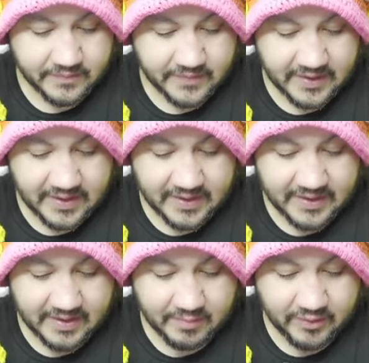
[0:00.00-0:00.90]
And
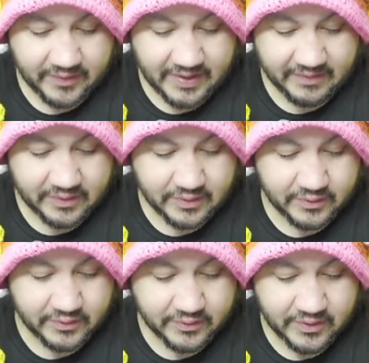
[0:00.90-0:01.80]
they both have their
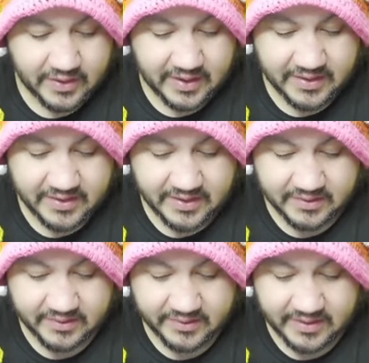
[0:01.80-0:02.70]
logos on it. AGS
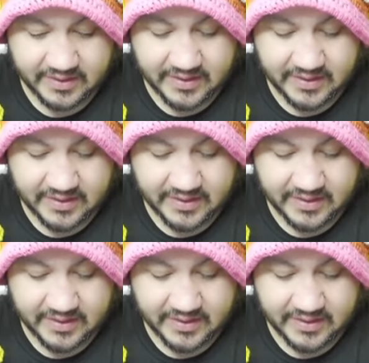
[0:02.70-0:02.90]
looks like they